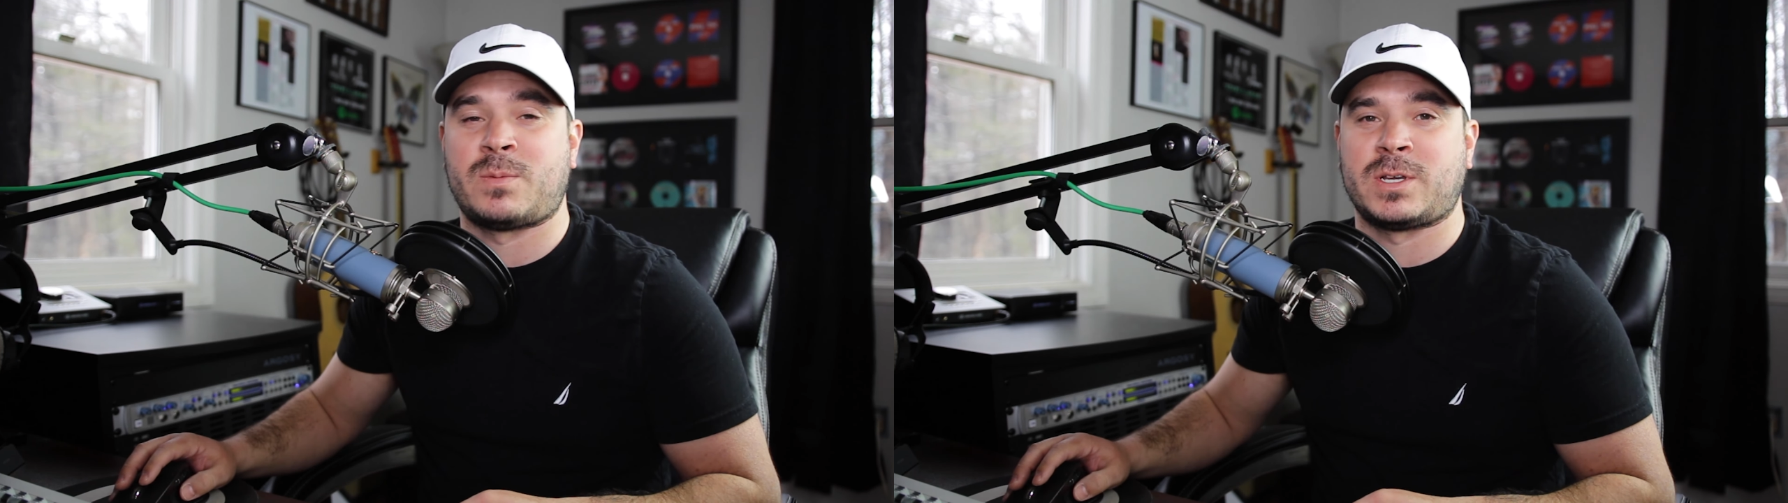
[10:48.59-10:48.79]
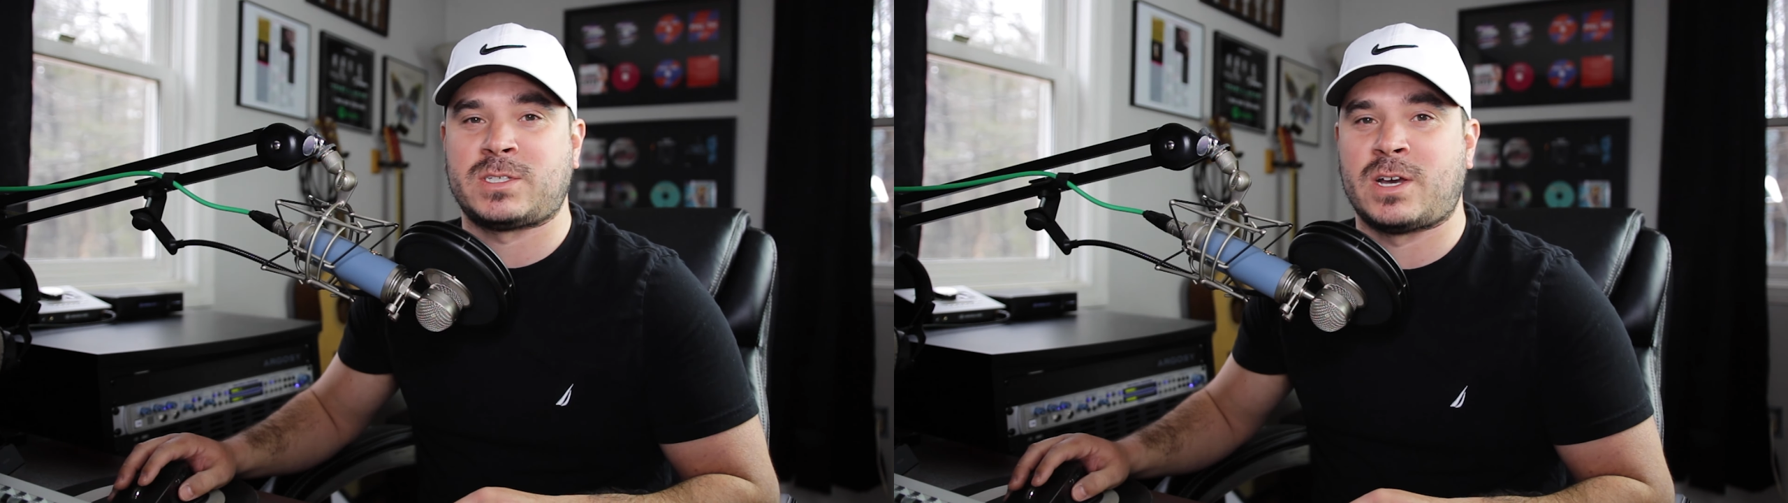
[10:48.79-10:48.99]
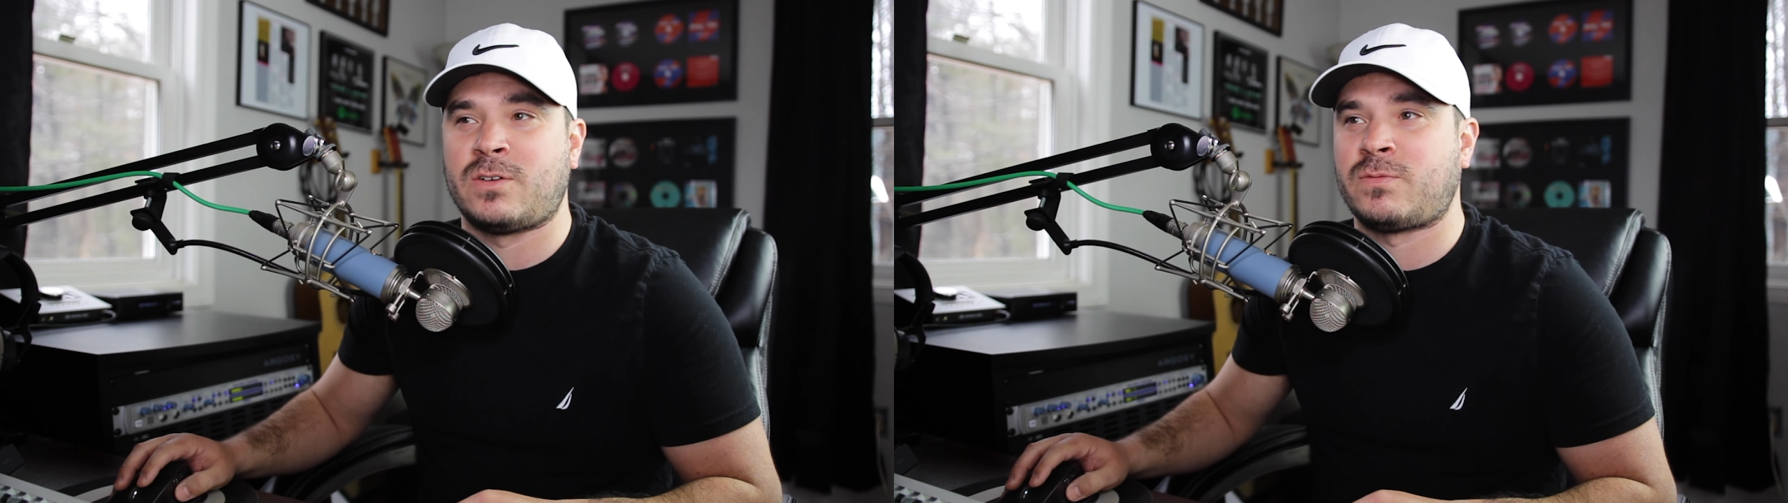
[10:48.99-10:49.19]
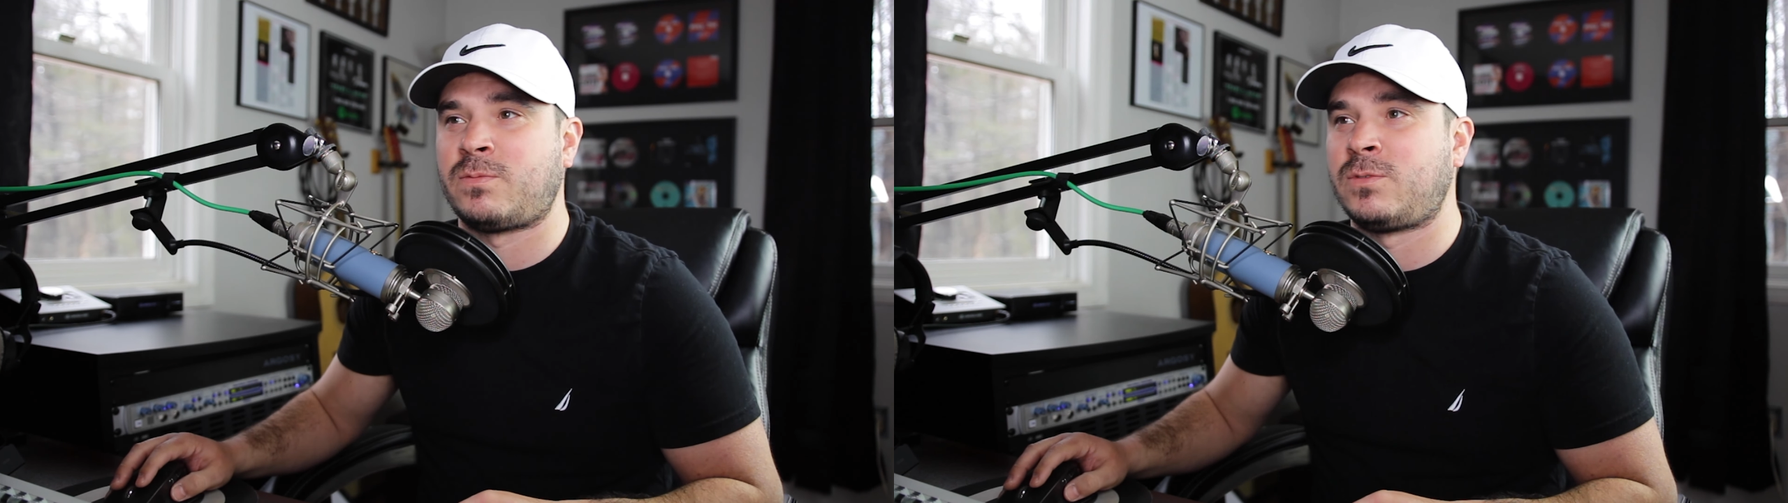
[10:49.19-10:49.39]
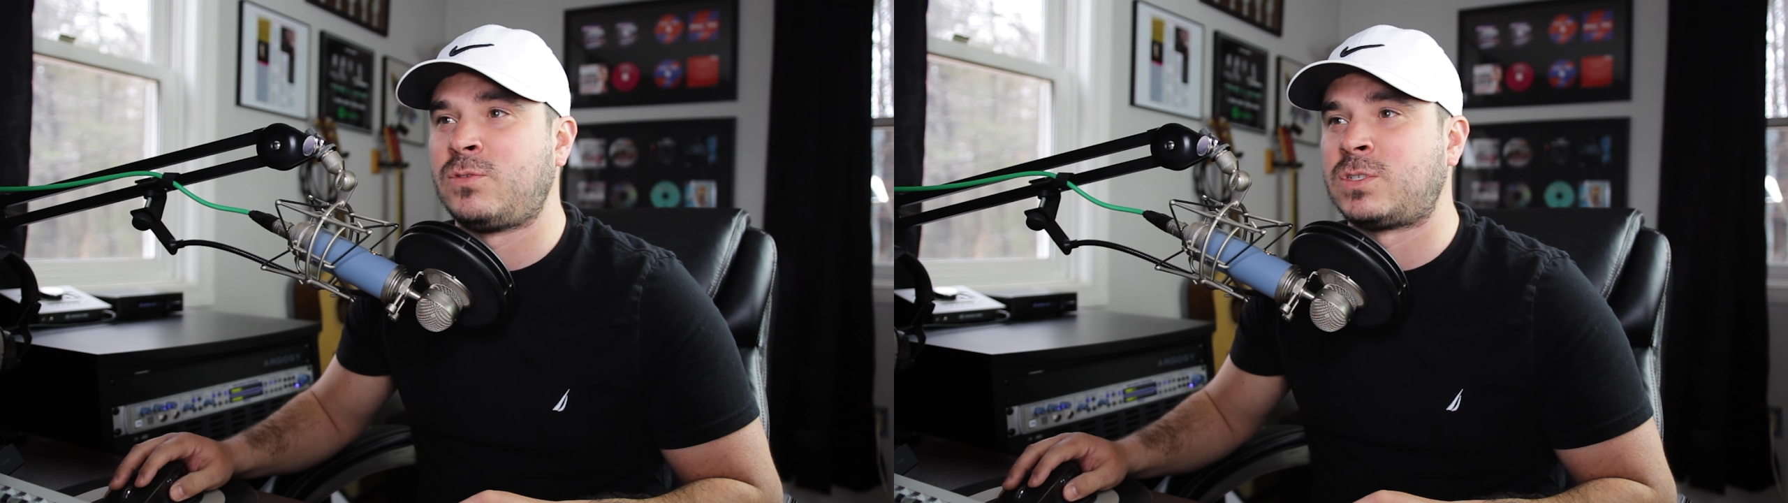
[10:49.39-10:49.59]
myself
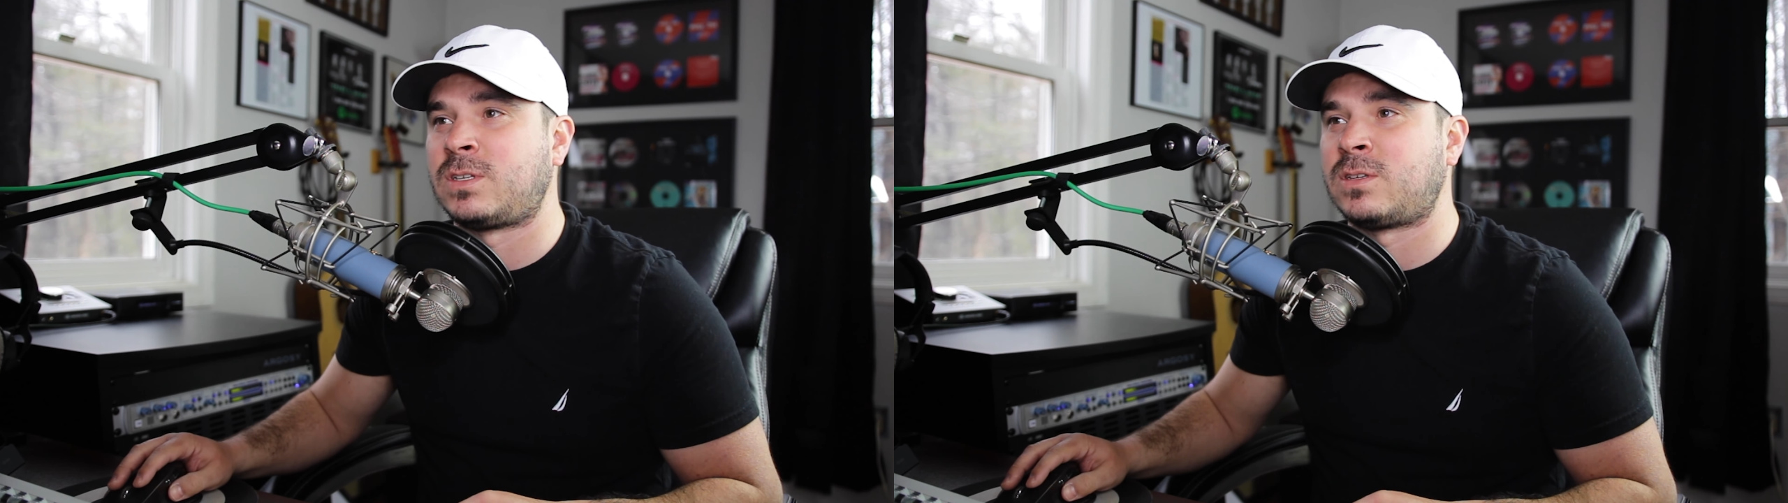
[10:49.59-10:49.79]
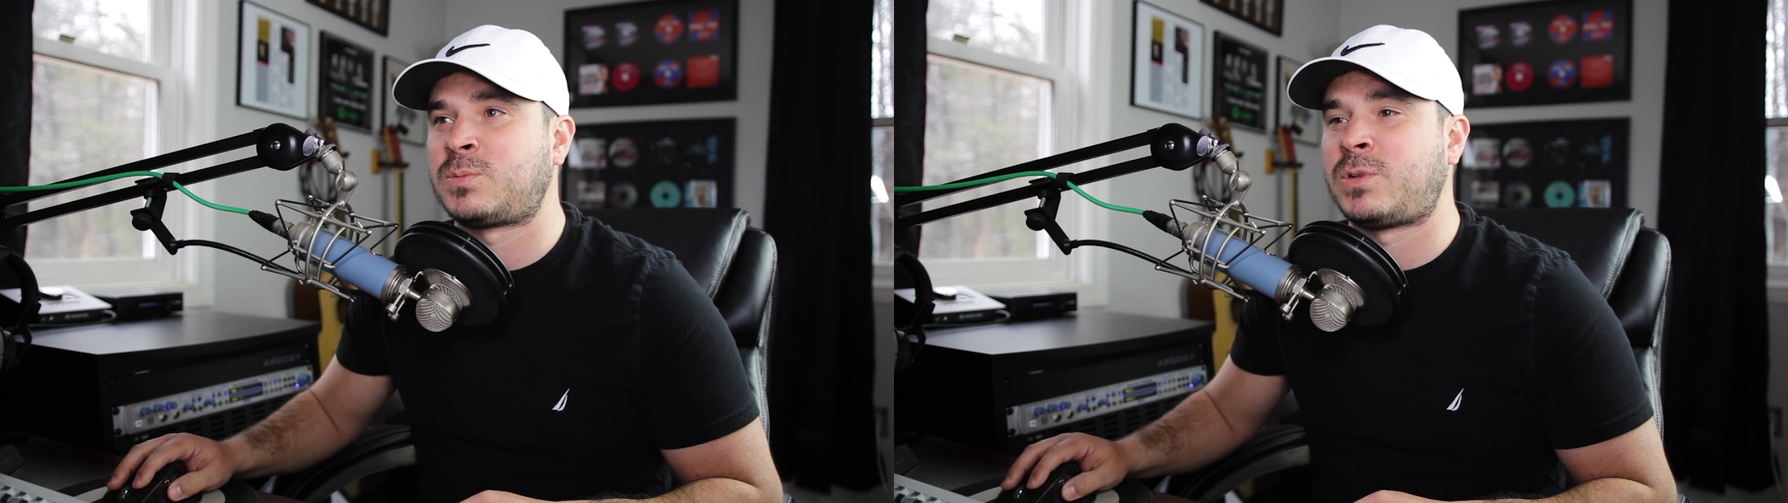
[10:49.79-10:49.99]
using this